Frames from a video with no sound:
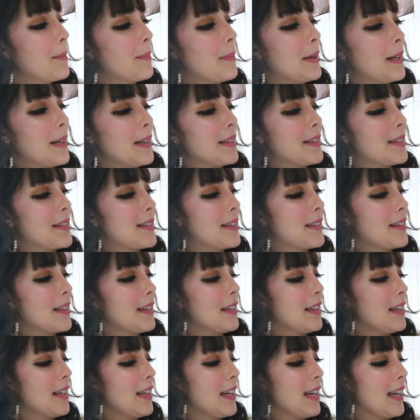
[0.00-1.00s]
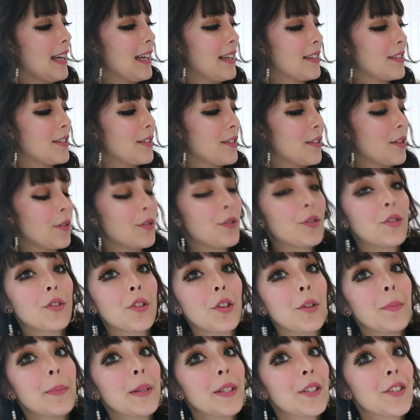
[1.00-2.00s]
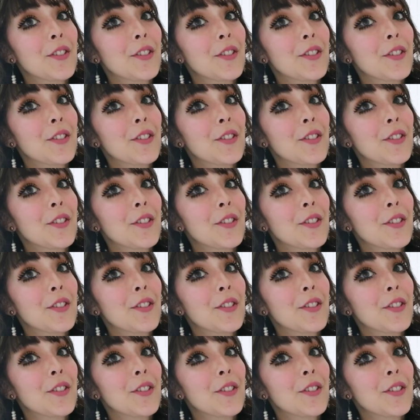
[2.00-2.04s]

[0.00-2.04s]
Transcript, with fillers: but it's super